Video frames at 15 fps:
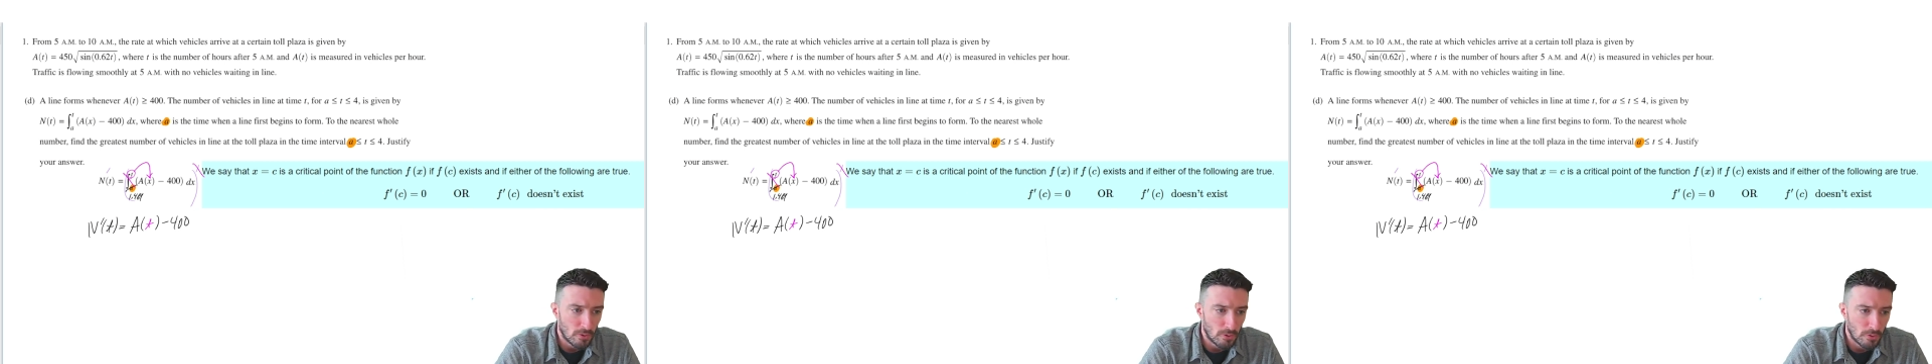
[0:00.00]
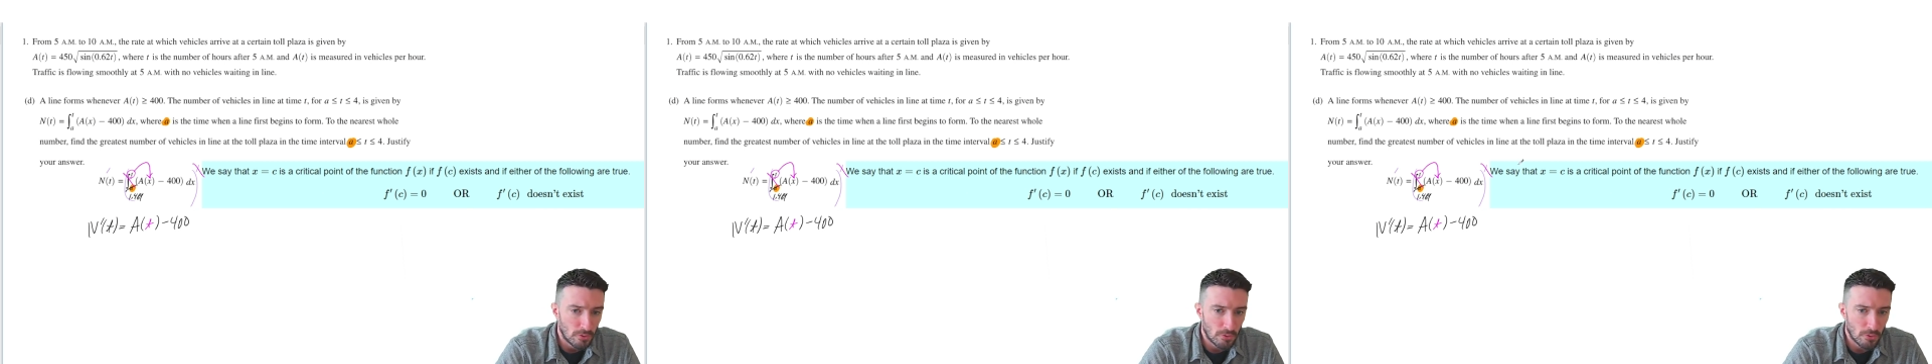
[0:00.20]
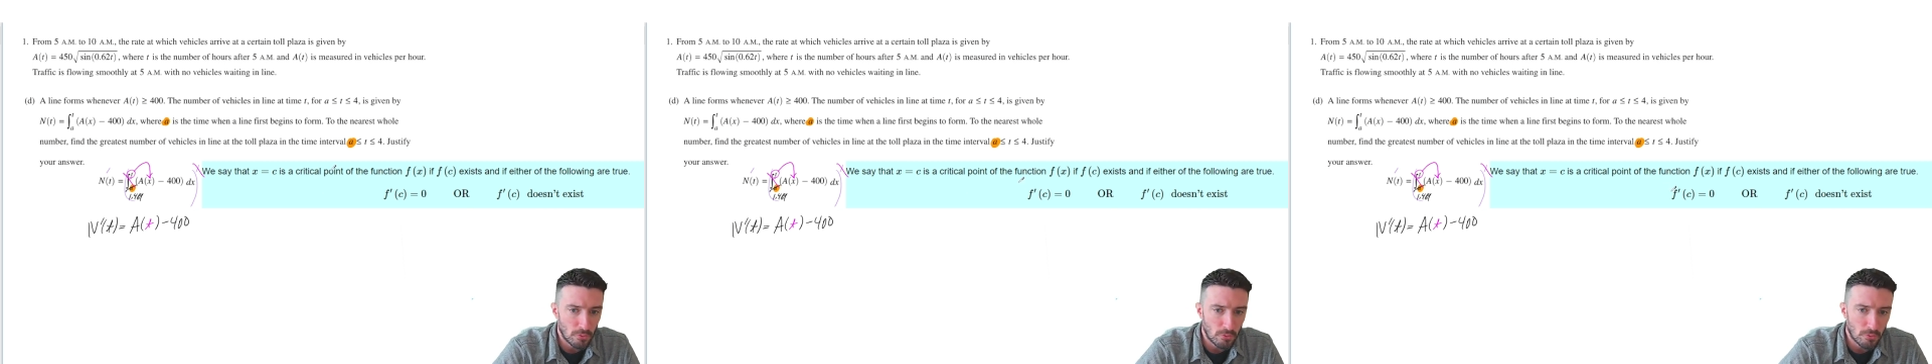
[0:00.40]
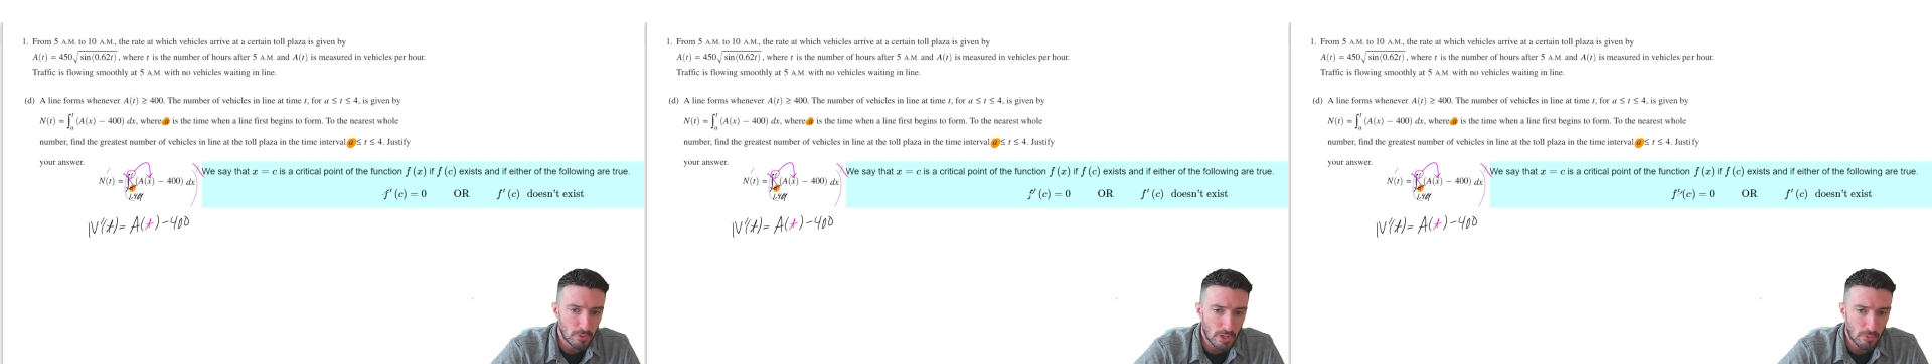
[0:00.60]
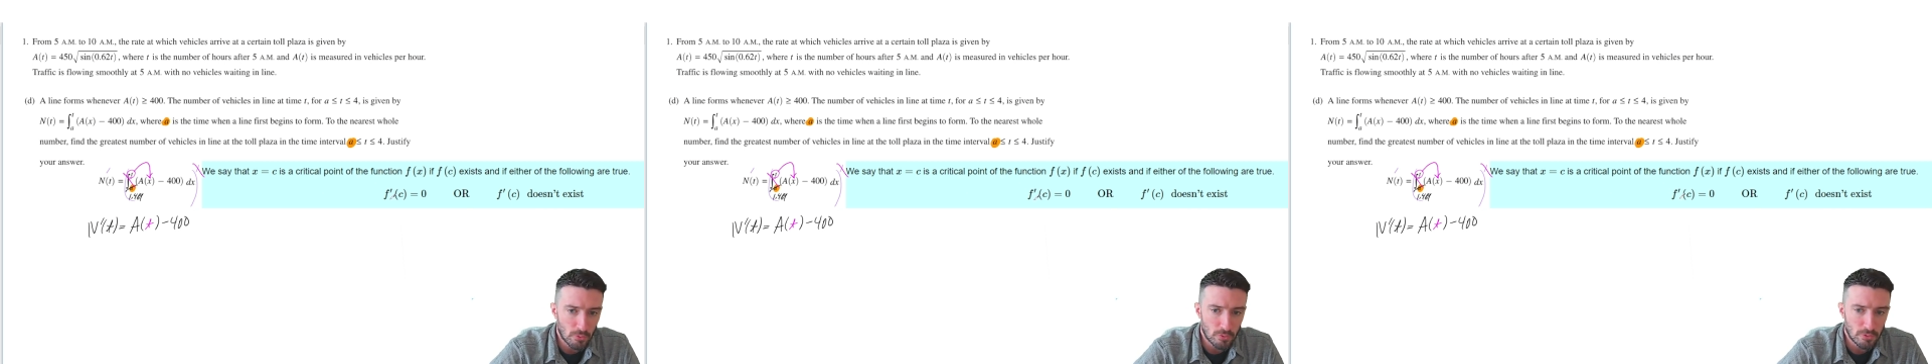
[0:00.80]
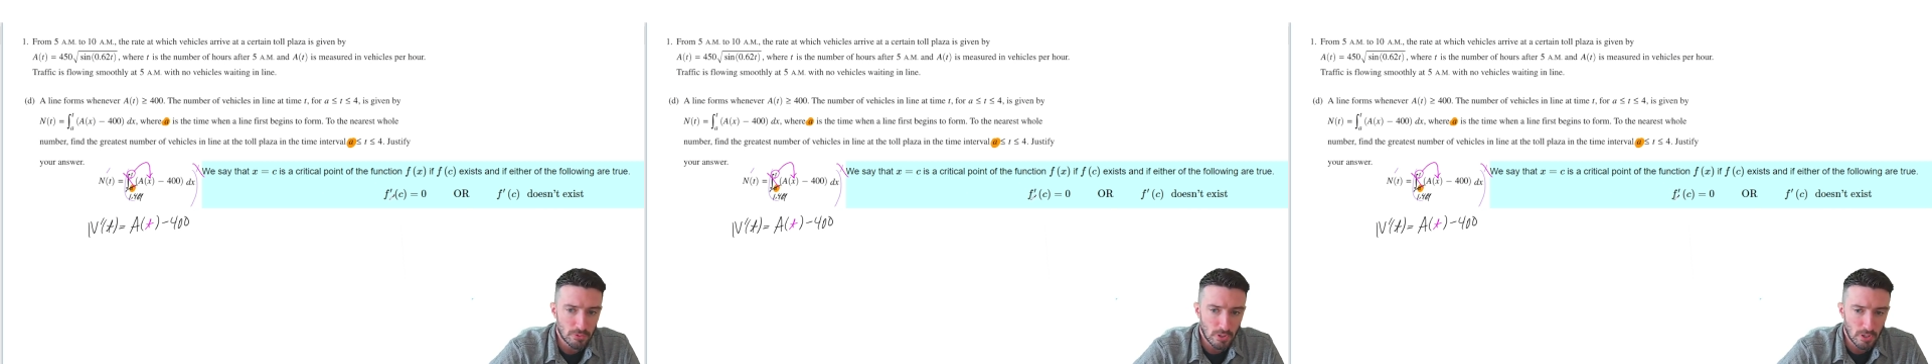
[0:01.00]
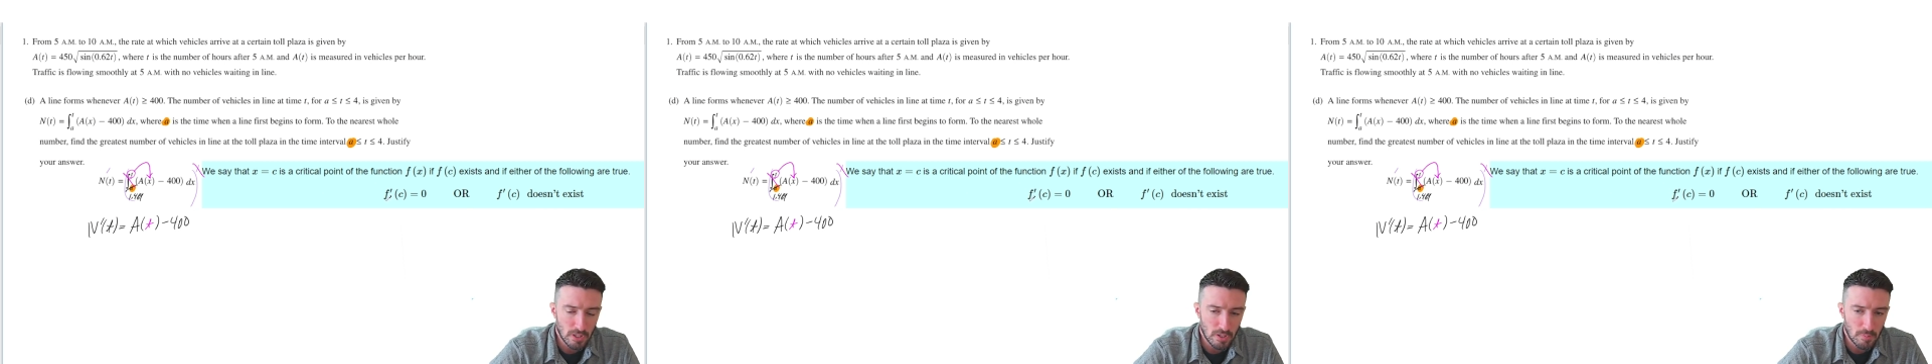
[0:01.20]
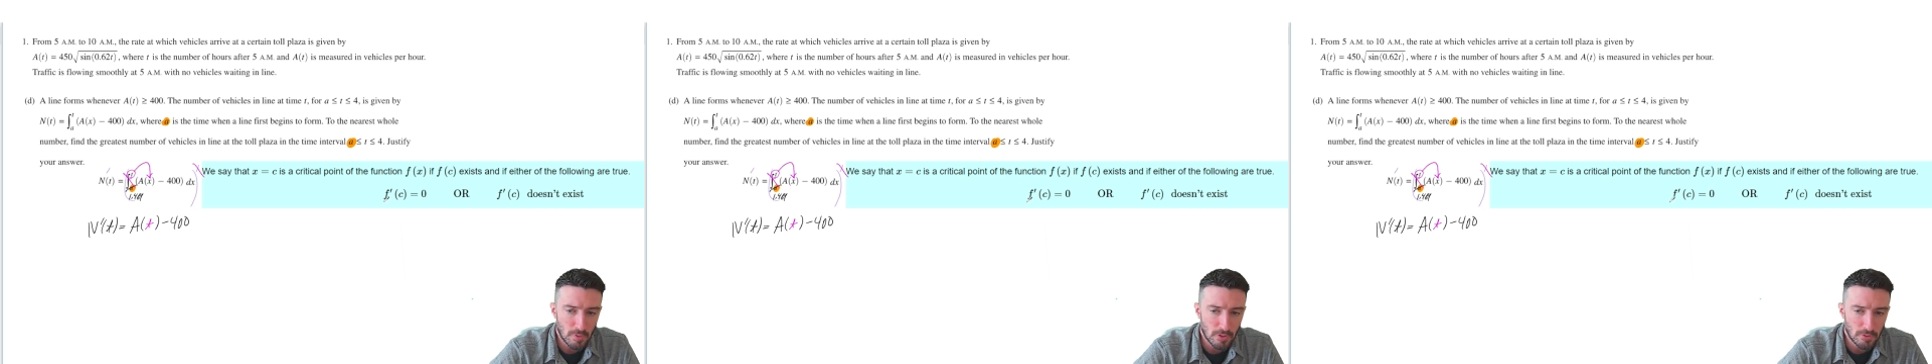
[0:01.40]
So now when we're talking
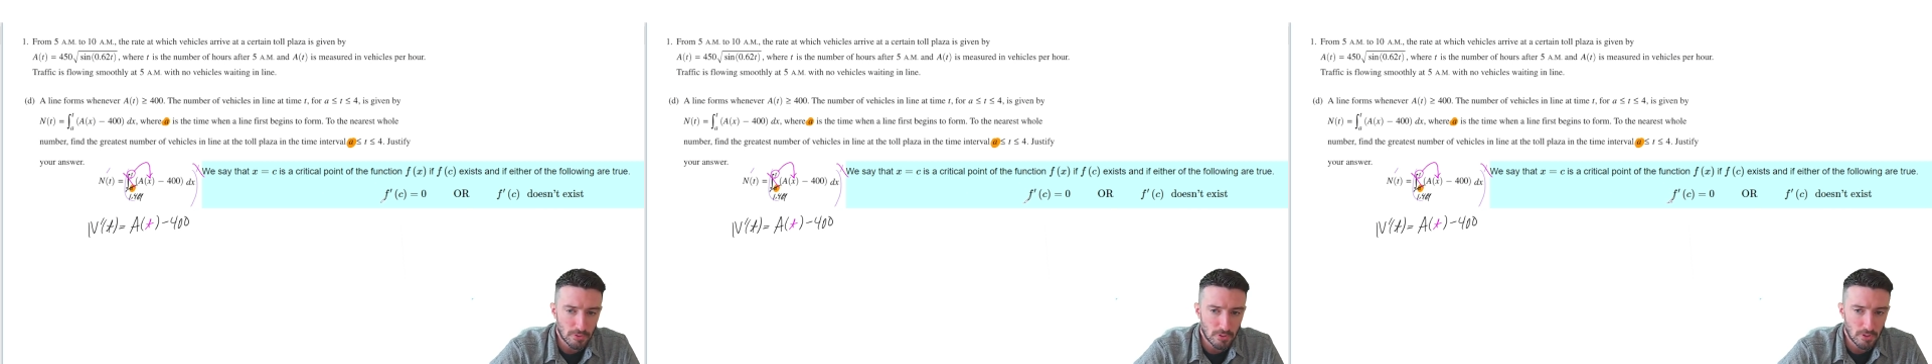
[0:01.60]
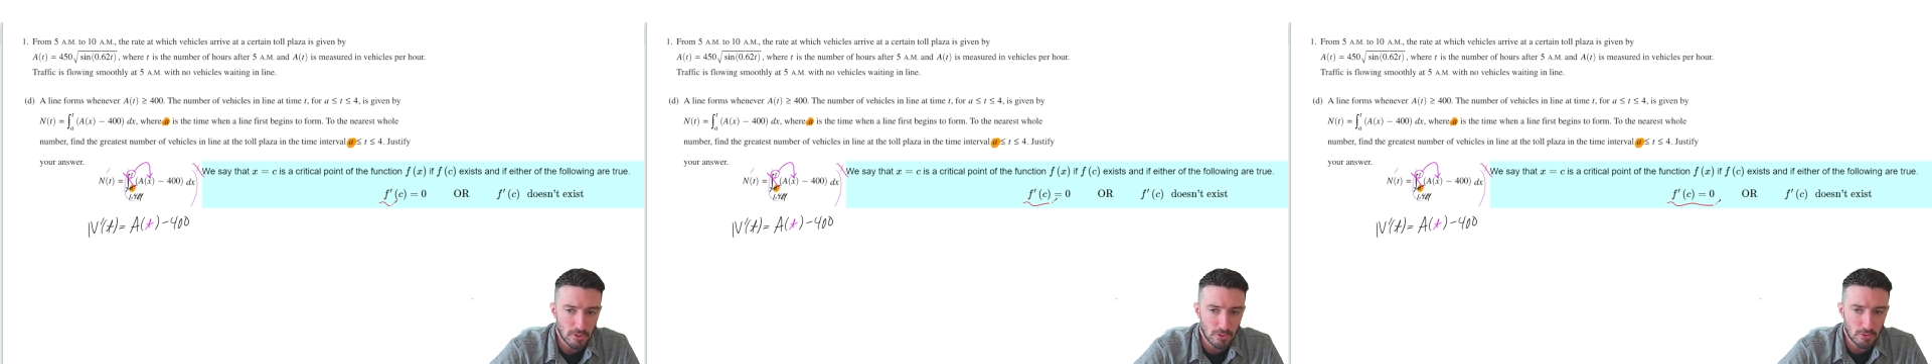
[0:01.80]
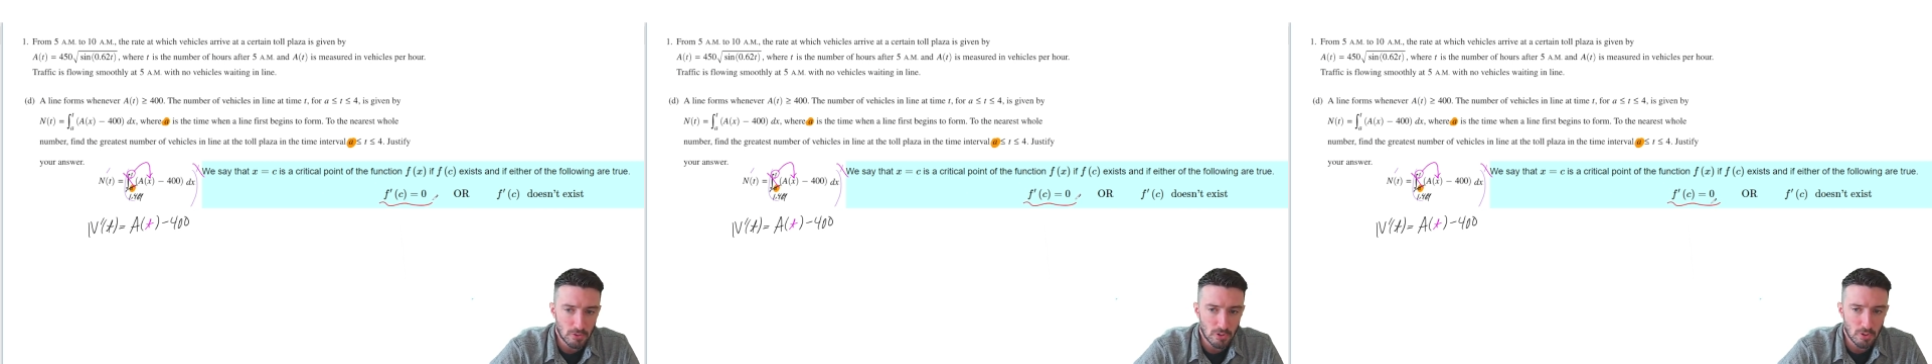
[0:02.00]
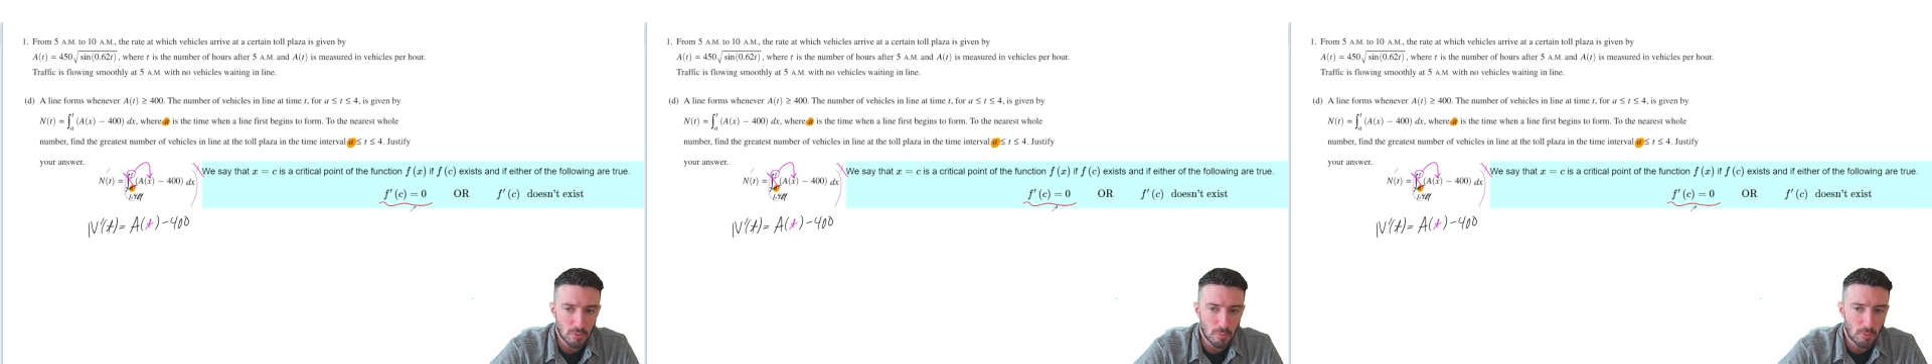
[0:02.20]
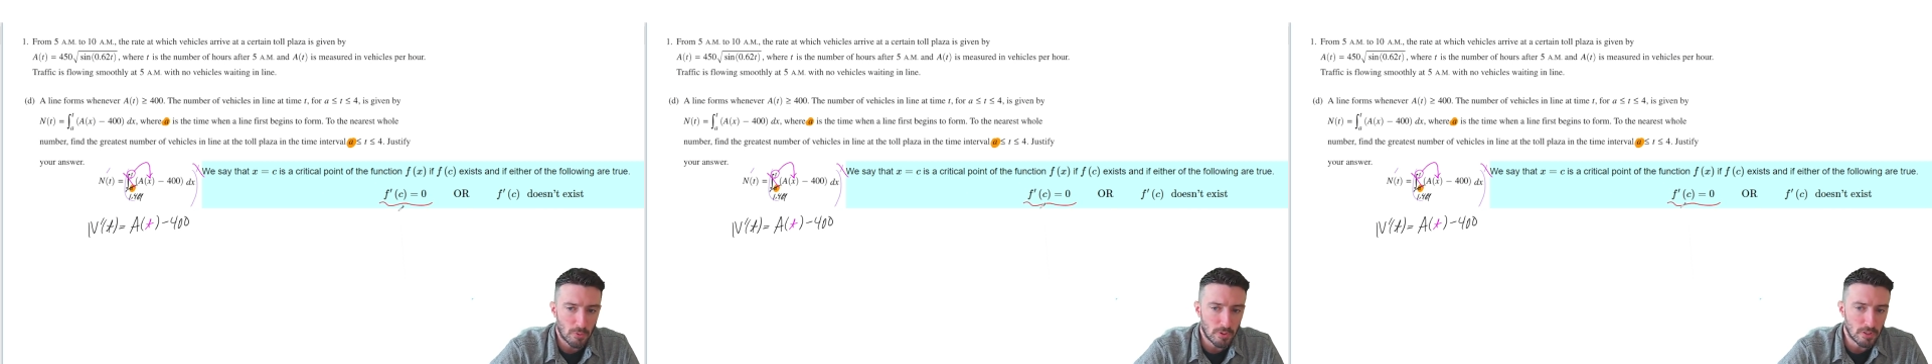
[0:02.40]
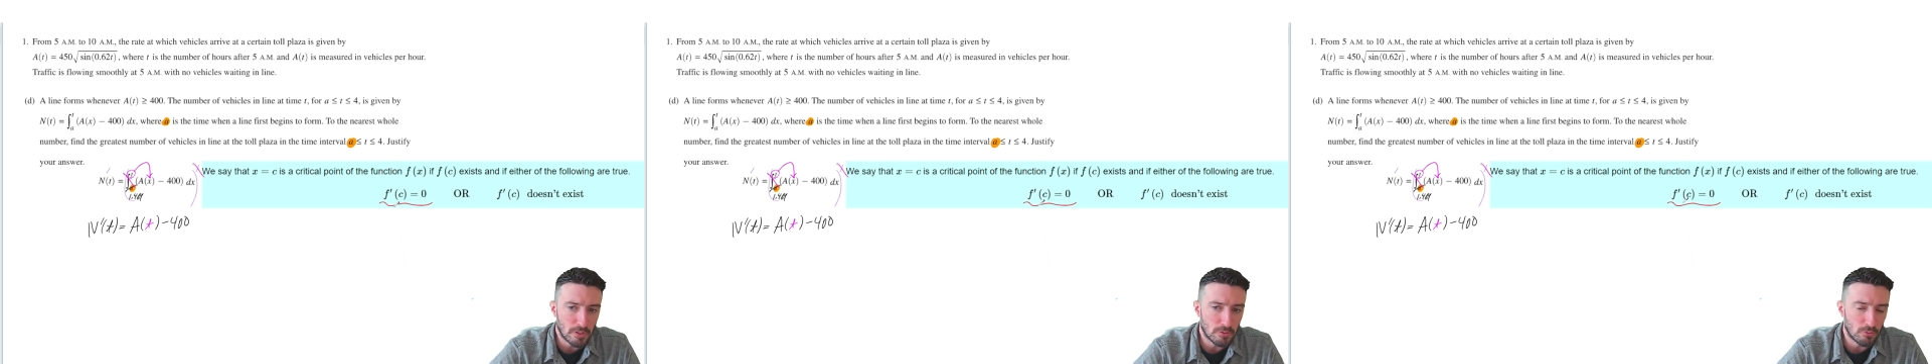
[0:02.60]
about the critical point,